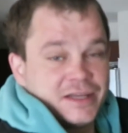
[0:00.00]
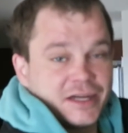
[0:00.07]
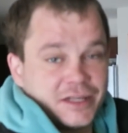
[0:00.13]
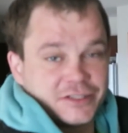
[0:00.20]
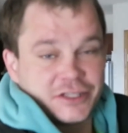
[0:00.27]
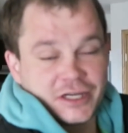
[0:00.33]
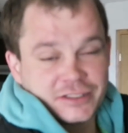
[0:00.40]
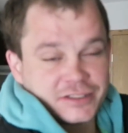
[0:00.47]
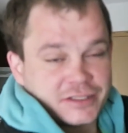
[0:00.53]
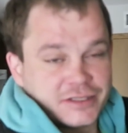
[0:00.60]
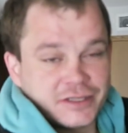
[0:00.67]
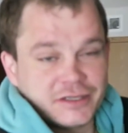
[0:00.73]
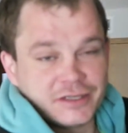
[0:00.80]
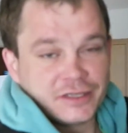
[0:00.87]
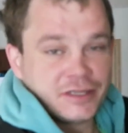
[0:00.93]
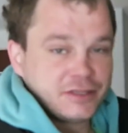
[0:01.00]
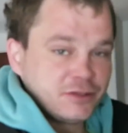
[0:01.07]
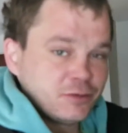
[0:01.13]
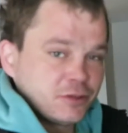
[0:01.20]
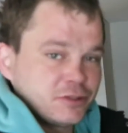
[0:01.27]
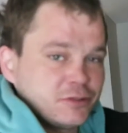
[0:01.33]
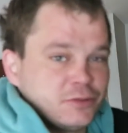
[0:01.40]
Uh, Justyn here and
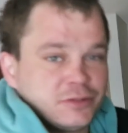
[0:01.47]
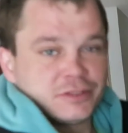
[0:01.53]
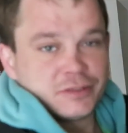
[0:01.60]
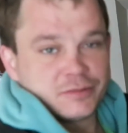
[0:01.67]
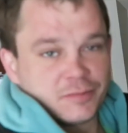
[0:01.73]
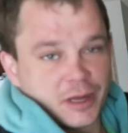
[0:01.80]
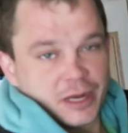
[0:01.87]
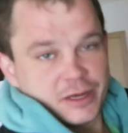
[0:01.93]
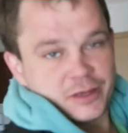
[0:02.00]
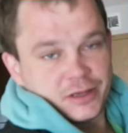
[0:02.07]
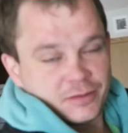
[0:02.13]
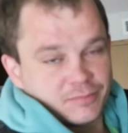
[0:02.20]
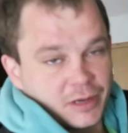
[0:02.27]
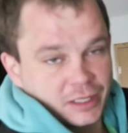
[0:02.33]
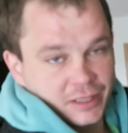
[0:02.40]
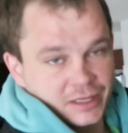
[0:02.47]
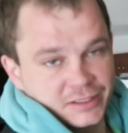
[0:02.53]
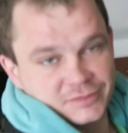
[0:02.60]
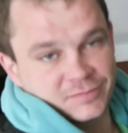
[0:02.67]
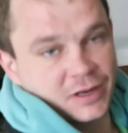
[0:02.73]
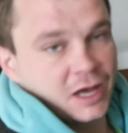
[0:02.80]
you are tuned into my, my latest